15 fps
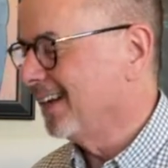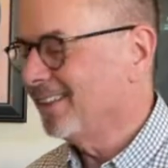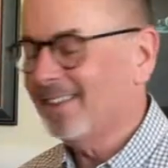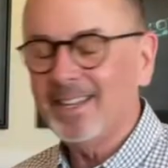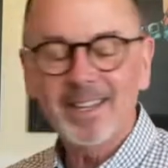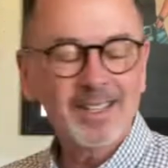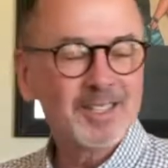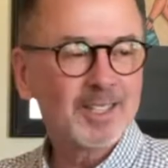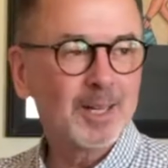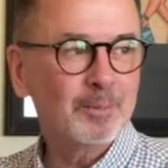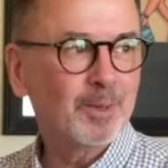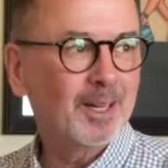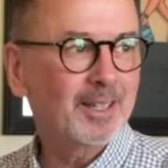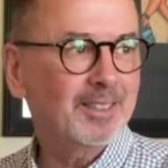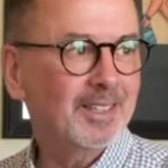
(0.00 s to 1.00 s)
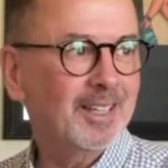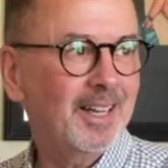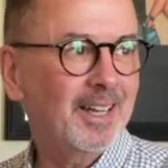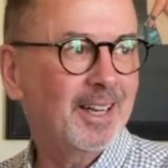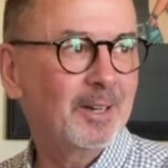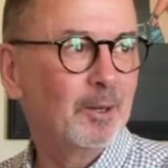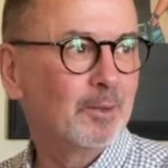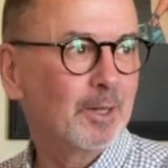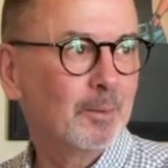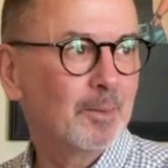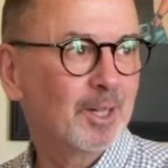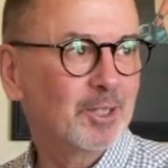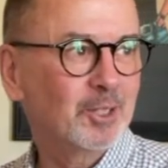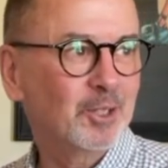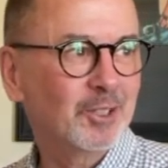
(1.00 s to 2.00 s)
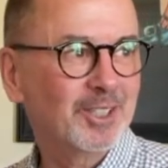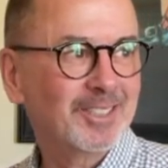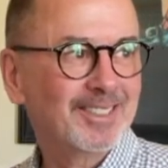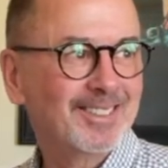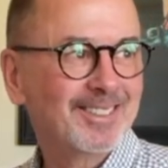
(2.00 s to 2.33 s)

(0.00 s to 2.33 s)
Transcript: I think I slept late today. I don't, I'm not sure.